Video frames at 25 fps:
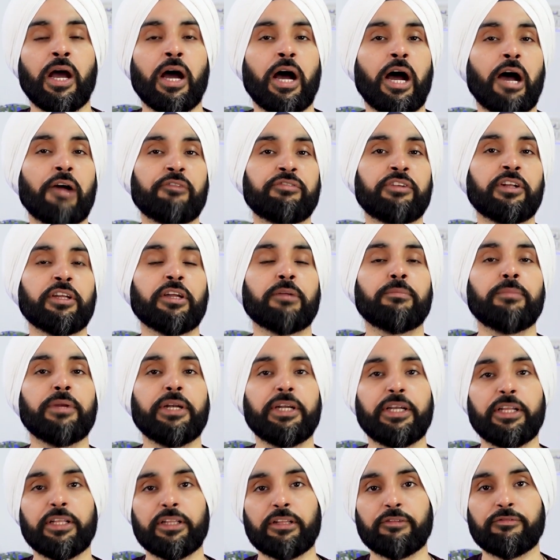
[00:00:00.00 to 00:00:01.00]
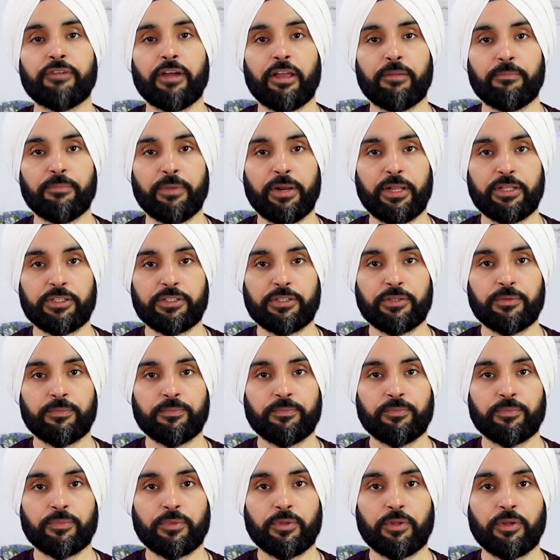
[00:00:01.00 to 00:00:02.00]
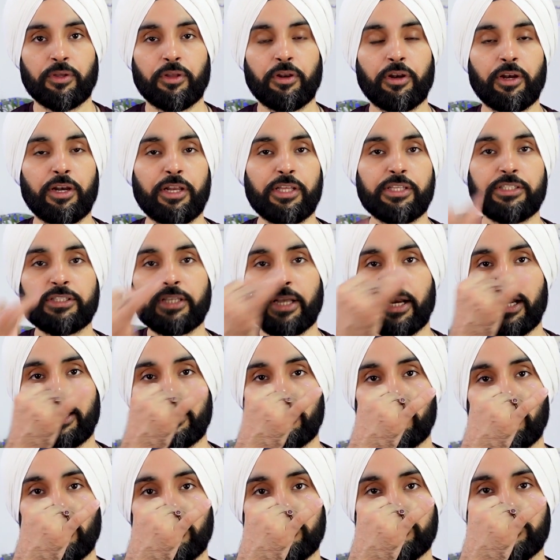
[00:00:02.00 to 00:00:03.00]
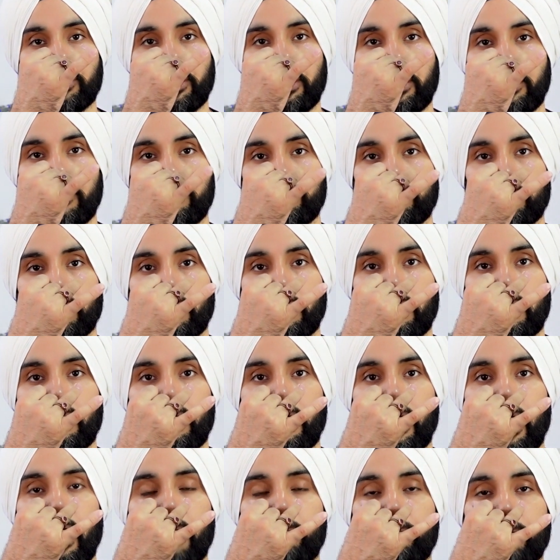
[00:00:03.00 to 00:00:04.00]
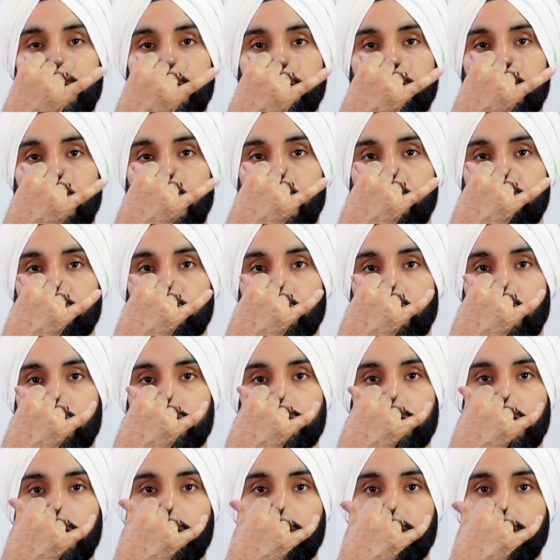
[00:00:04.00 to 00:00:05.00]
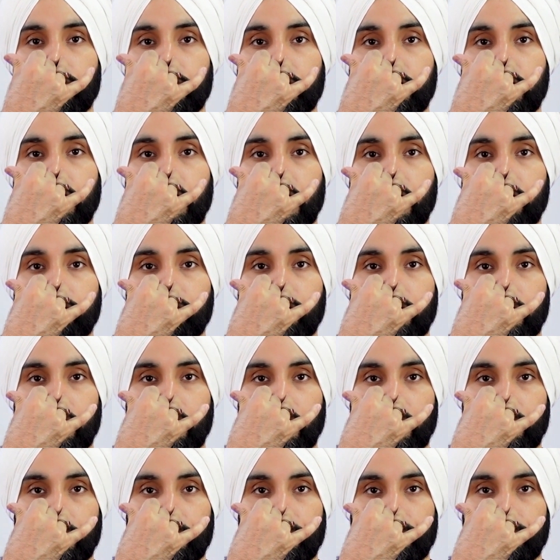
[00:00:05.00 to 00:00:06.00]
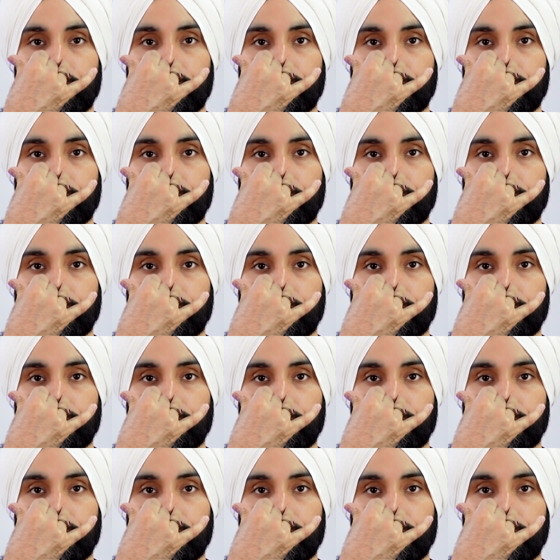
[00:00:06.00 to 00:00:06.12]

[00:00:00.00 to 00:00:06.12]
After completing the 5 breaths, release the right nostril and press the left nostril with the ring finger.